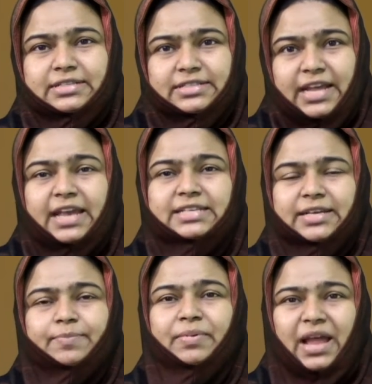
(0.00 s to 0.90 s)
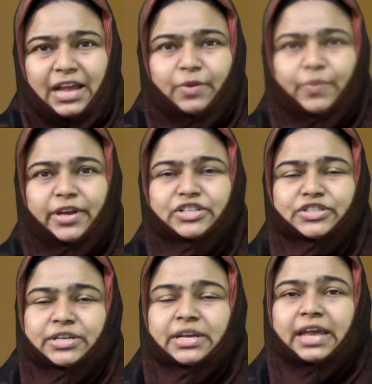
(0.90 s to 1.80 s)
takes up
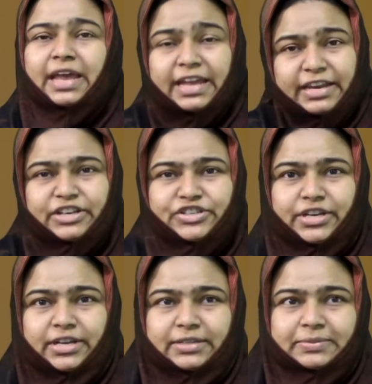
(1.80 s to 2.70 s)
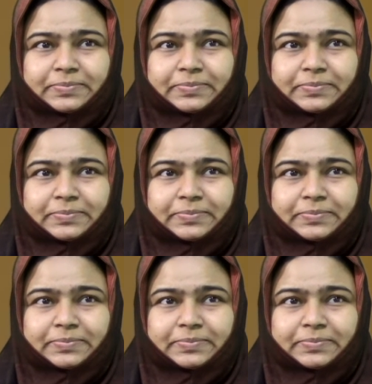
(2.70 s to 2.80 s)
language initially.